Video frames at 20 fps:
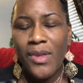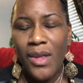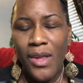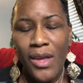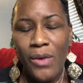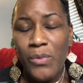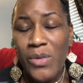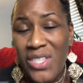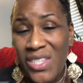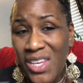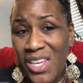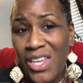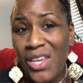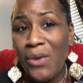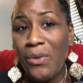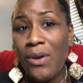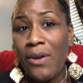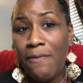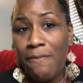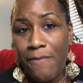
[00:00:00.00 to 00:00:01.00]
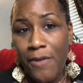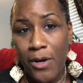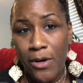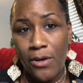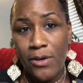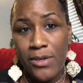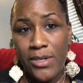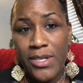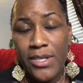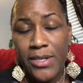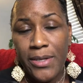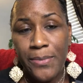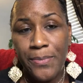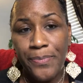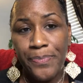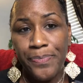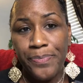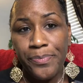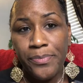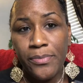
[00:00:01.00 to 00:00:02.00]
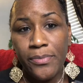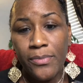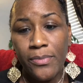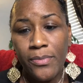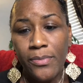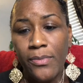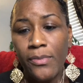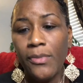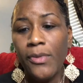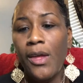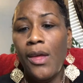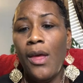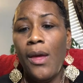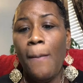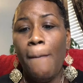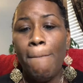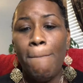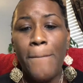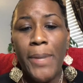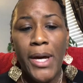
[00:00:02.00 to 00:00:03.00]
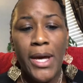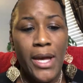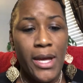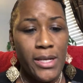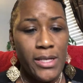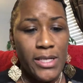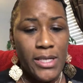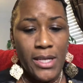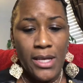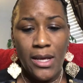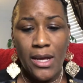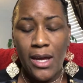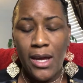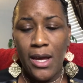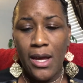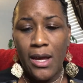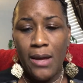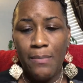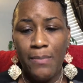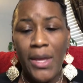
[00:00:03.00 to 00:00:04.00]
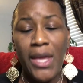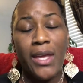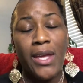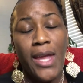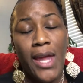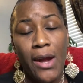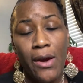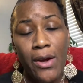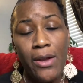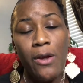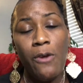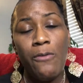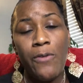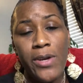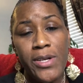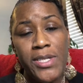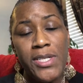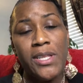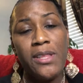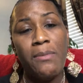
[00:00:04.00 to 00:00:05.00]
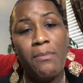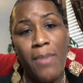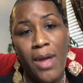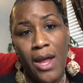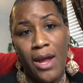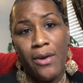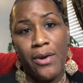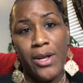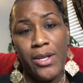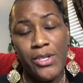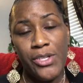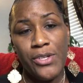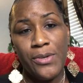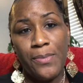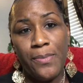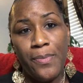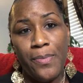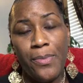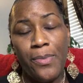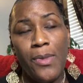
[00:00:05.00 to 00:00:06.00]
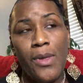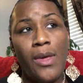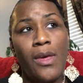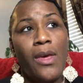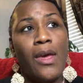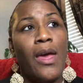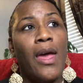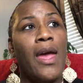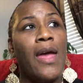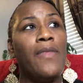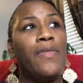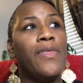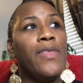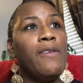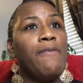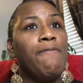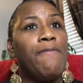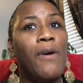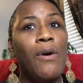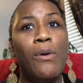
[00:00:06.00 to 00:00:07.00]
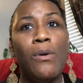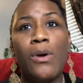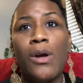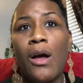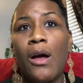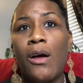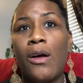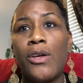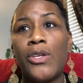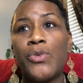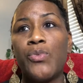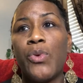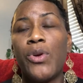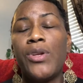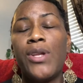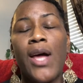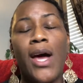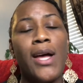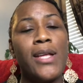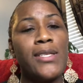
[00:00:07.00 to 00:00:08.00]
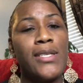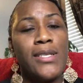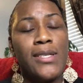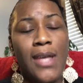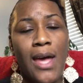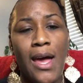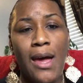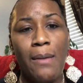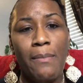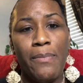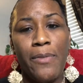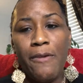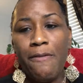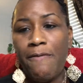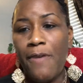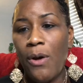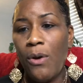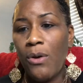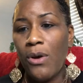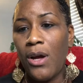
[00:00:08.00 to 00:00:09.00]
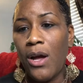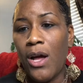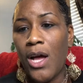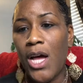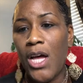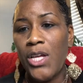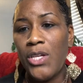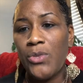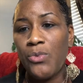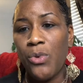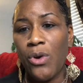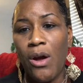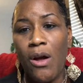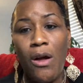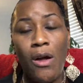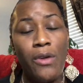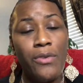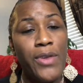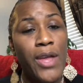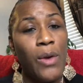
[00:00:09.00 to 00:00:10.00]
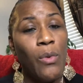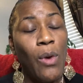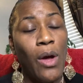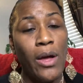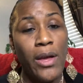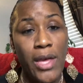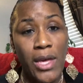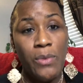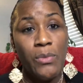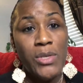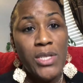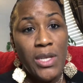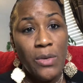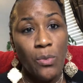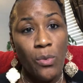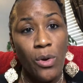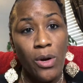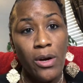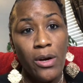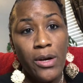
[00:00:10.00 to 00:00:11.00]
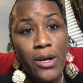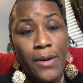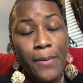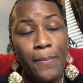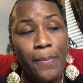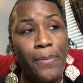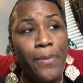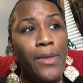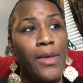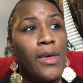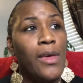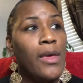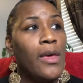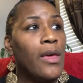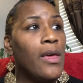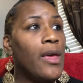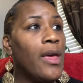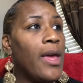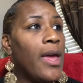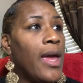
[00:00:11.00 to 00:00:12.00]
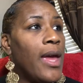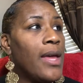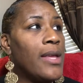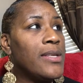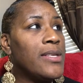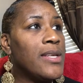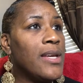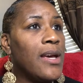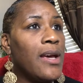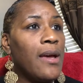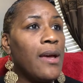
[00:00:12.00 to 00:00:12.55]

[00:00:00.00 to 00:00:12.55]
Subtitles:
It was cute at first, but it carried over into the marriage. And the phone calls were nonstop. The phone calls were all day while he was at work. And